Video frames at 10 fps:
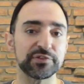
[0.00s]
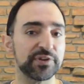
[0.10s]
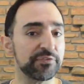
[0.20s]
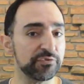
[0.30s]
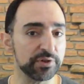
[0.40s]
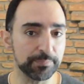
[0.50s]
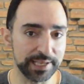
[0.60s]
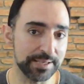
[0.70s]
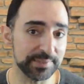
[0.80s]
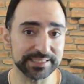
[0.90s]
of every
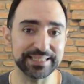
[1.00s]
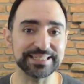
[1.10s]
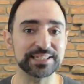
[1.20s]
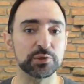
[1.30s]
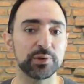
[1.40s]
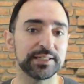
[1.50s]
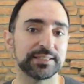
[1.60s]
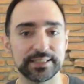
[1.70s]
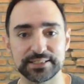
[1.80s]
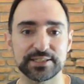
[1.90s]
payment gets
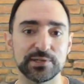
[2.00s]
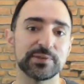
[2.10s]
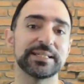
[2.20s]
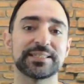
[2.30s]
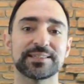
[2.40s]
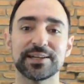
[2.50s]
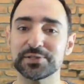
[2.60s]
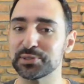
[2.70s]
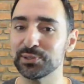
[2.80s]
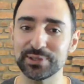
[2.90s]
credited, so it
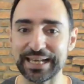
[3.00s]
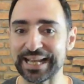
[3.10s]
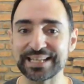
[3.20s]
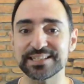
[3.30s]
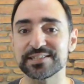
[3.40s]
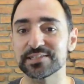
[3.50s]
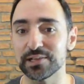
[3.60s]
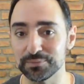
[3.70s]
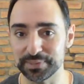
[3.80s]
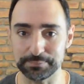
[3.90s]
starts to look like an
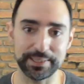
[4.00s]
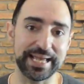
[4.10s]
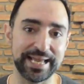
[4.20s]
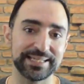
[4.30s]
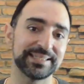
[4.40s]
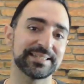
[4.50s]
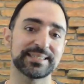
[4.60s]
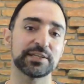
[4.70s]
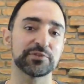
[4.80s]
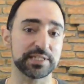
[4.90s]
installment plan
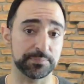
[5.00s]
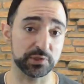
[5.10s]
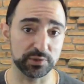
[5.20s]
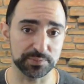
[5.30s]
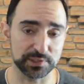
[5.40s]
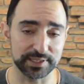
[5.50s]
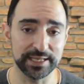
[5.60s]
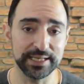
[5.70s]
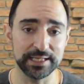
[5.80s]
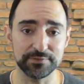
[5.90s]
instead of a subscription.
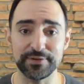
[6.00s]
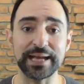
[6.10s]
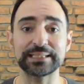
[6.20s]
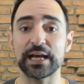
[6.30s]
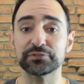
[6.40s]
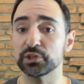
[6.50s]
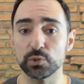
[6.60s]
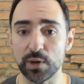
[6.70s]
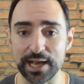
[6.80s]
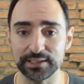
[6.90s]
In fact, after
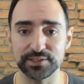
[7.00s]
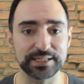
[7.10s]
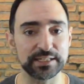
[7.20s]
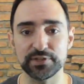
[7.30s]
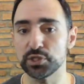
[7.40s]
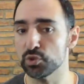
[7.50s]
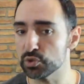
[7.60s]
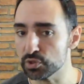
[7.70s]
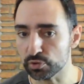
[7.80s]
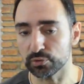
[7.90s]
a while, you can even use your